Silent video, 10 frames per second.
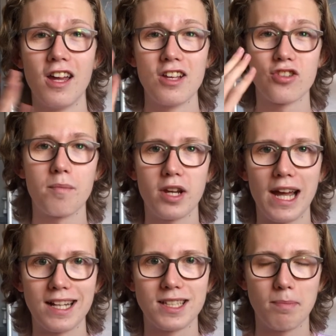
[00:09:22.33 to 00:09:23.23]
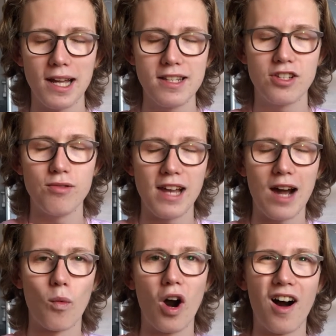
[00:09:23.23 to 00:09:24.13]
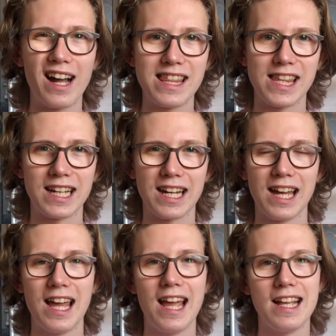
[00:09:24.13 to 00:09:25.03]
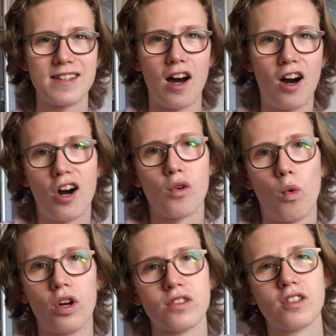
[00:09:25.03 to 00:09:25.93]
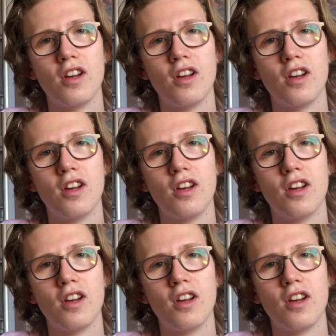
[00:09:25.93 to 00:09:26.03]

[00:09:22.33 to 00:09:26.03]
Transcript: so I'm going to explain to you now what I think his arc was.